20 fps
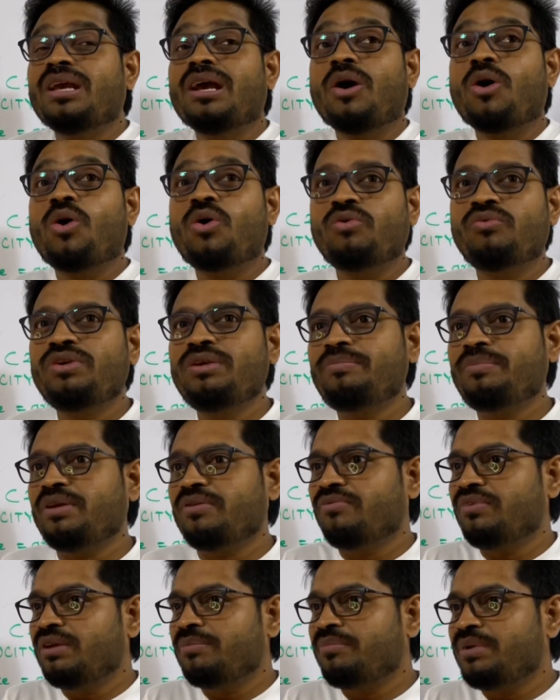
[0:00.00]
Oh,
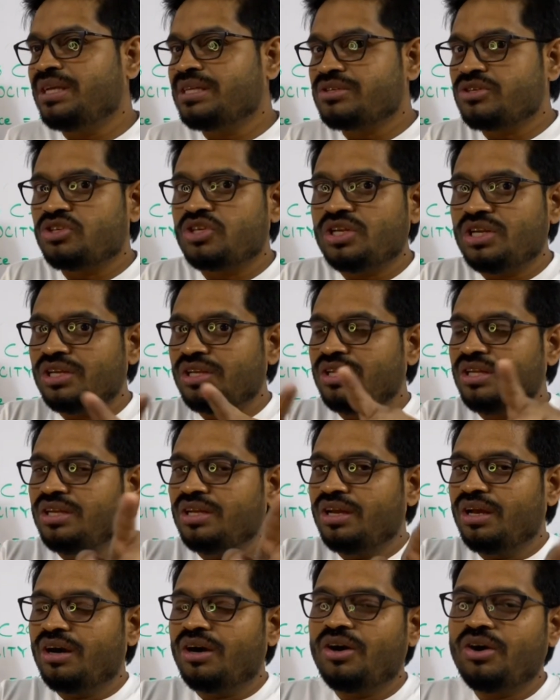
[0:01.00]
VP is sitting in the,
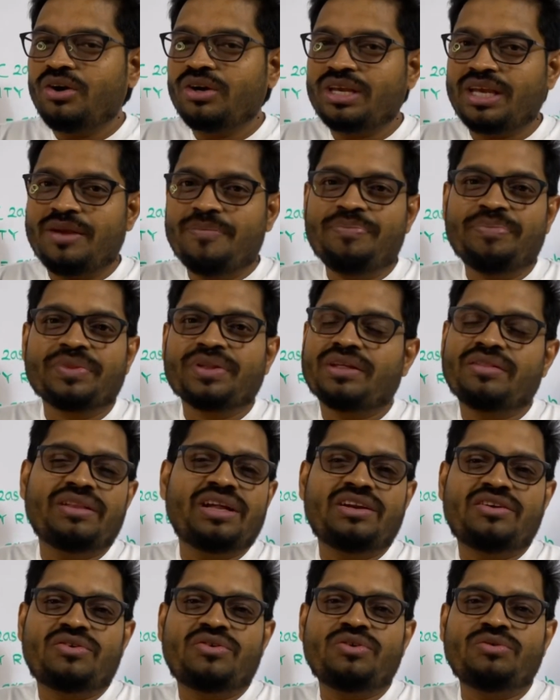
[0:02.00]
okay,
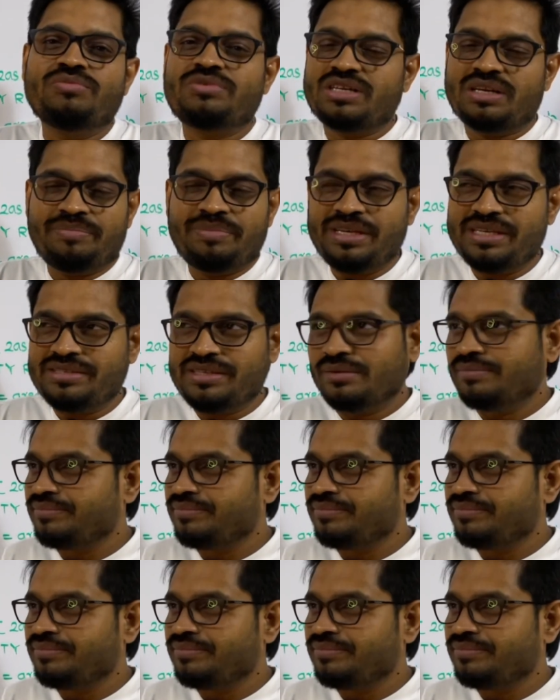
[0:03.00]
that room, trapezium.